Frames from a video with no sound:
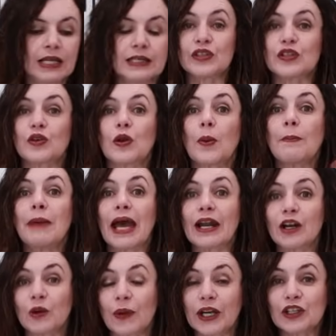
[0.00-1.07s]
So no
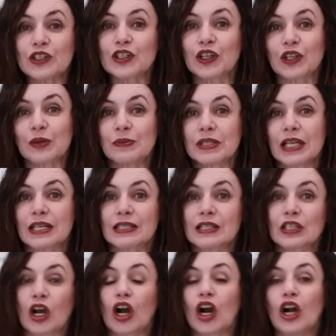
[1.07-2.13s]
matter what your
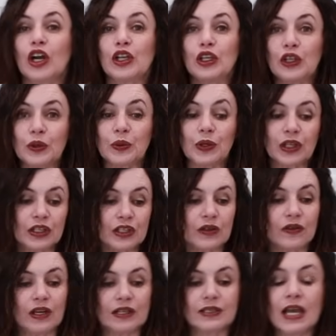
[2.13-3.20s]
circumstances are, you can do
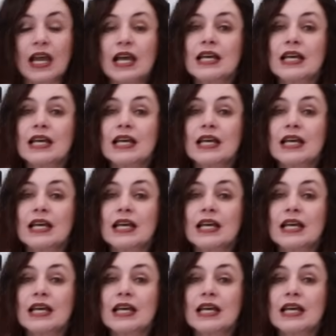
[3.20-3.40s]
this.